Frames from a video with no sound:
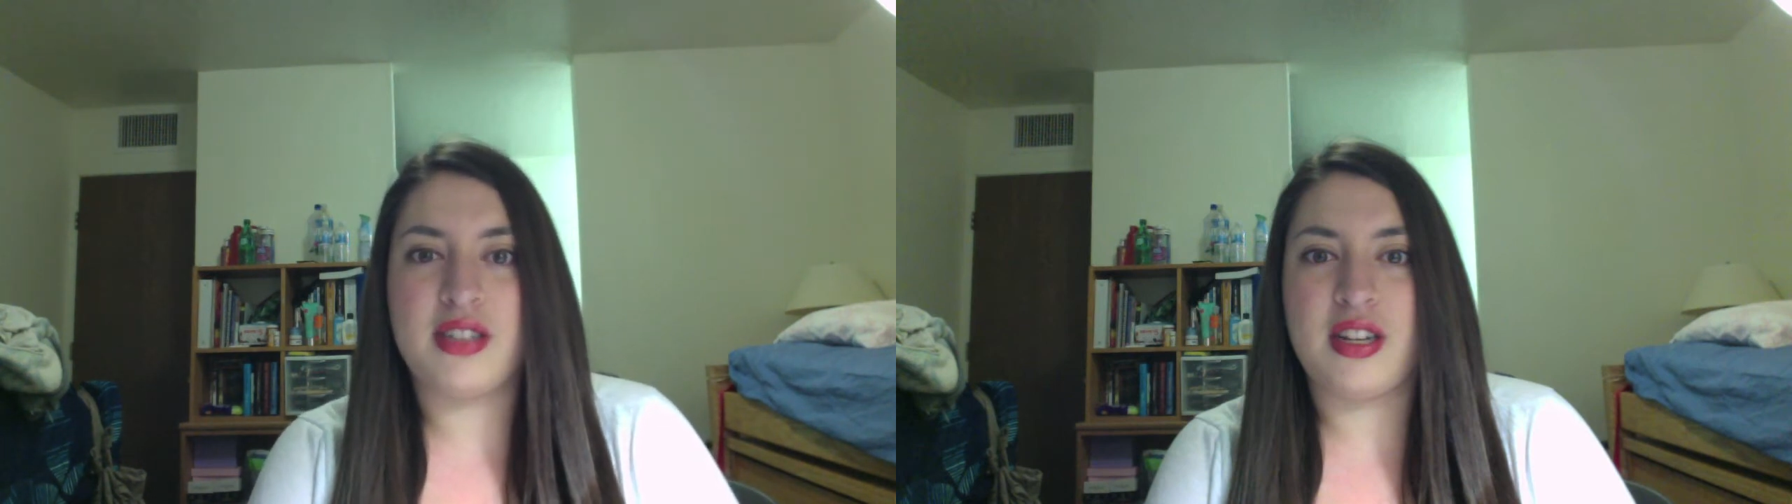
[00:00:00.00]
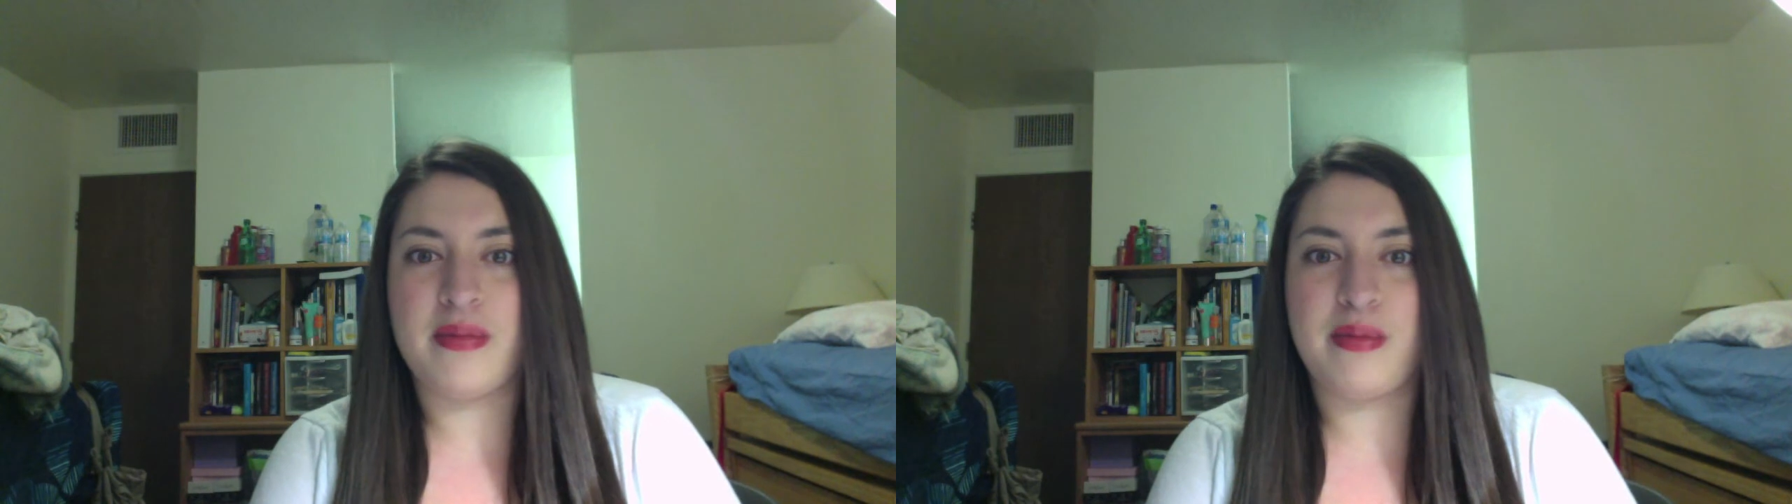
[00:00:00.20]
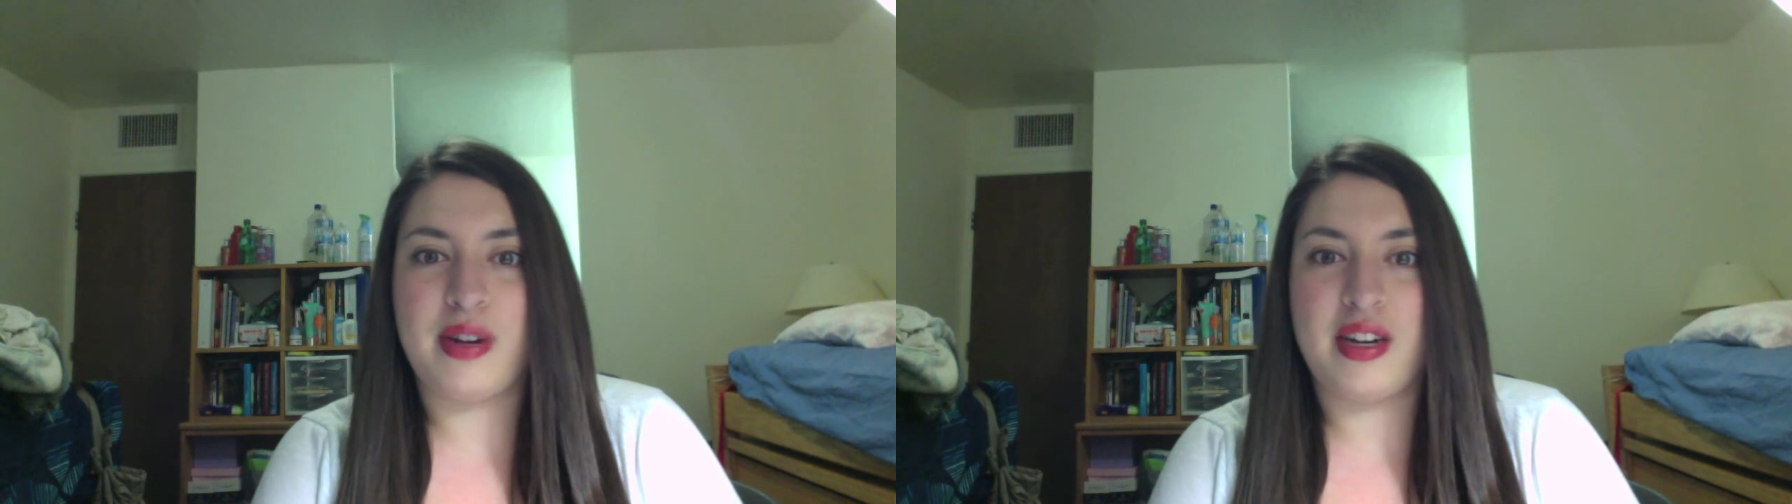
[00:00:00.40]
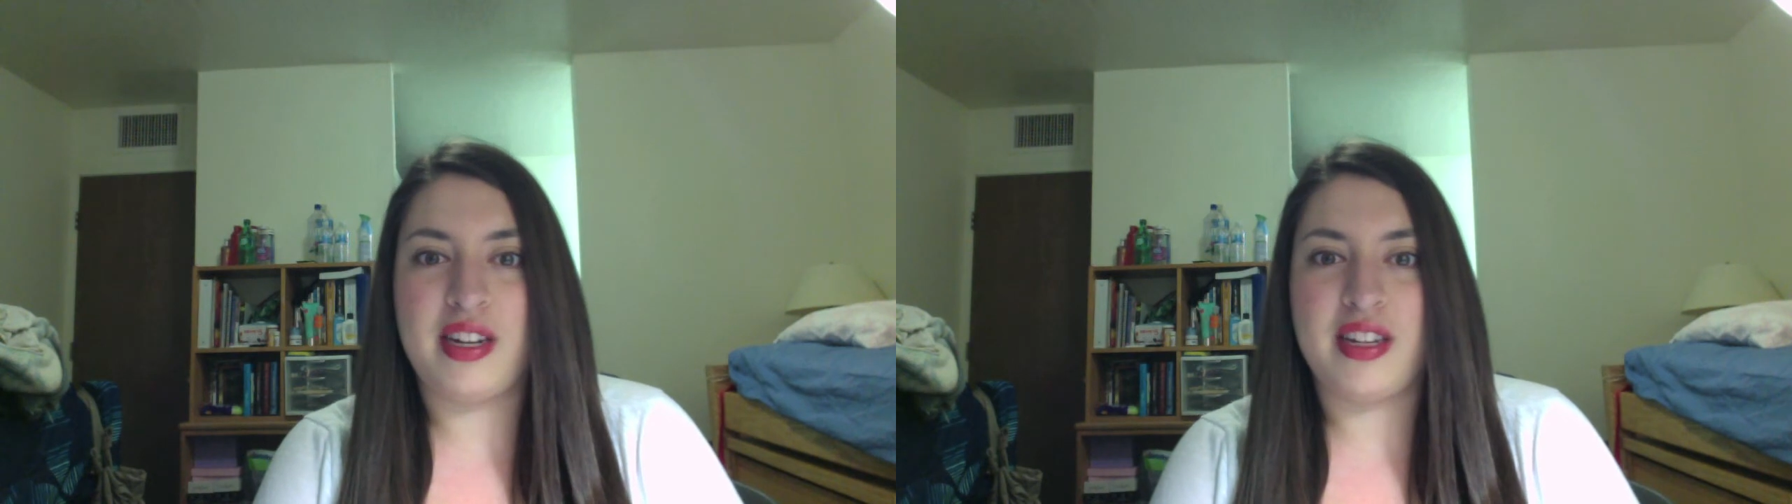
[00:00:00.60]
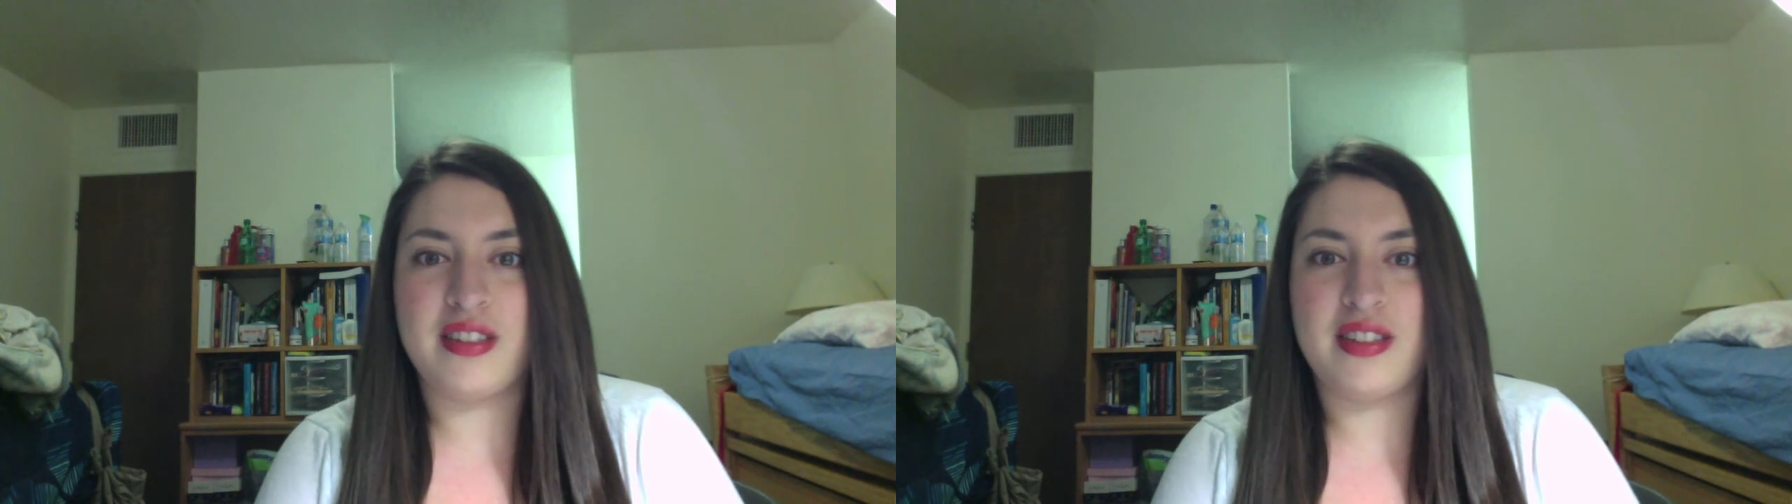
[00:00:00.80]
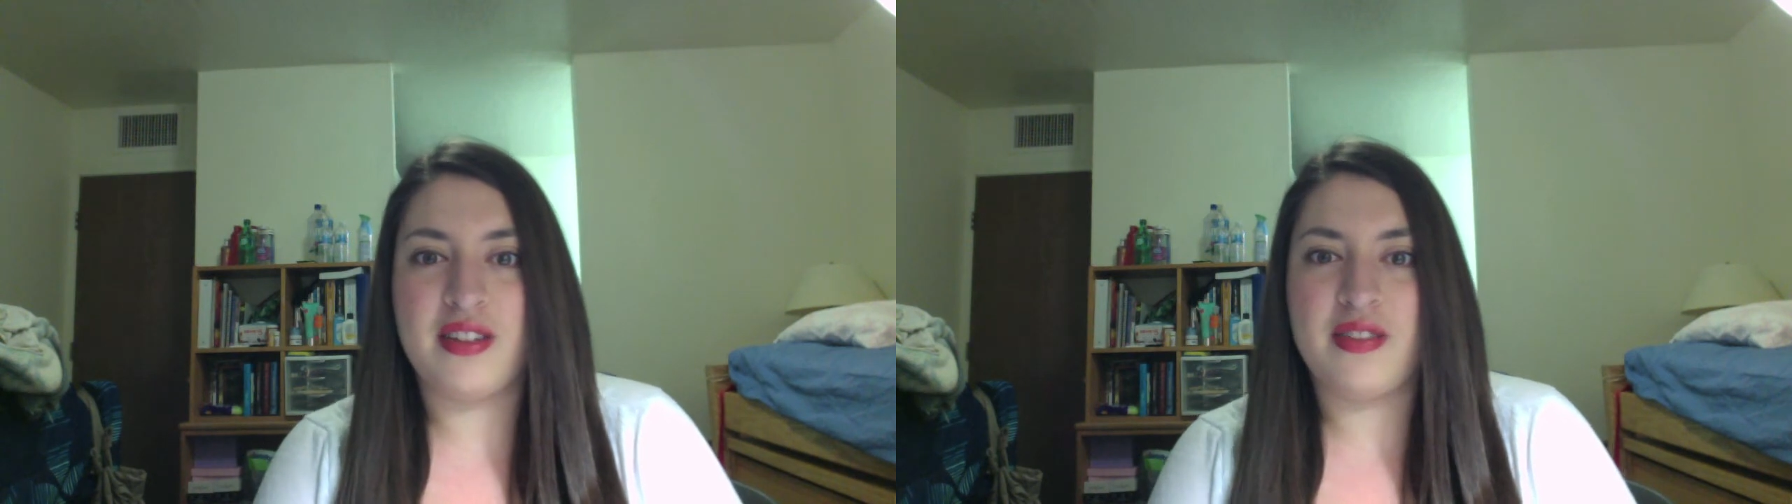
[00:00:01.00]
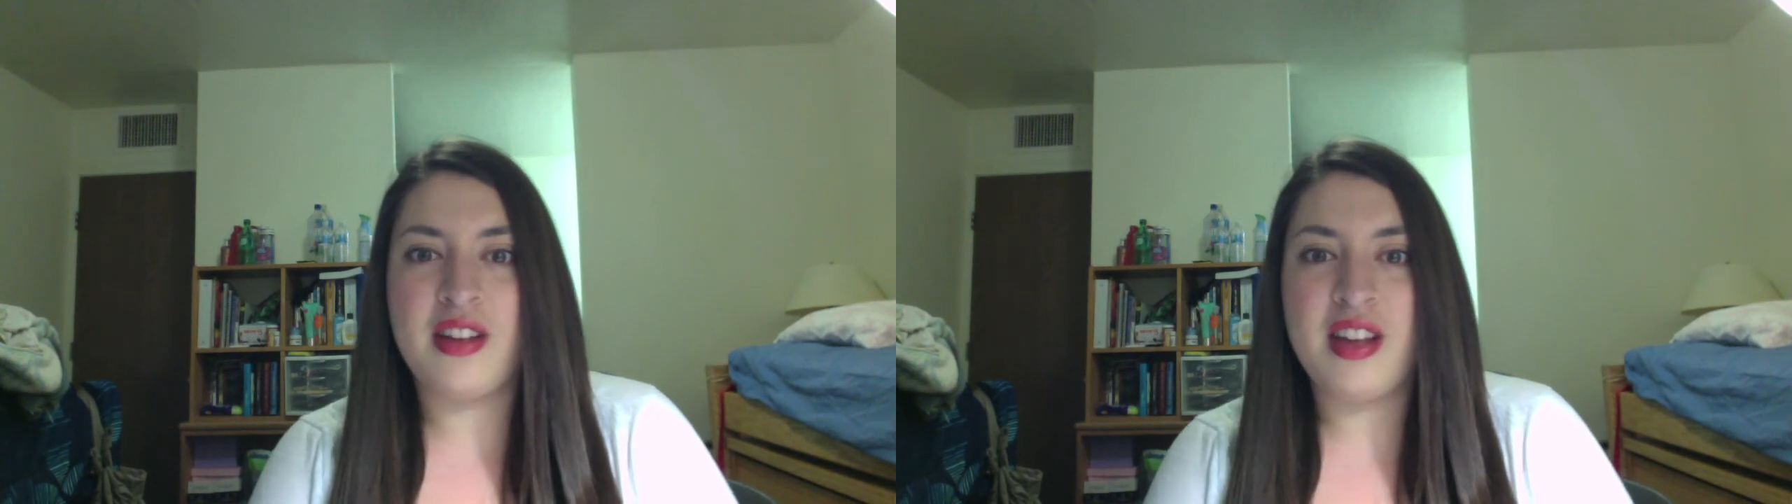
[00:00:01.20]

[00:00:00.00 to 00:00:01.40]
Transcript: Jen and Brandy and stuff.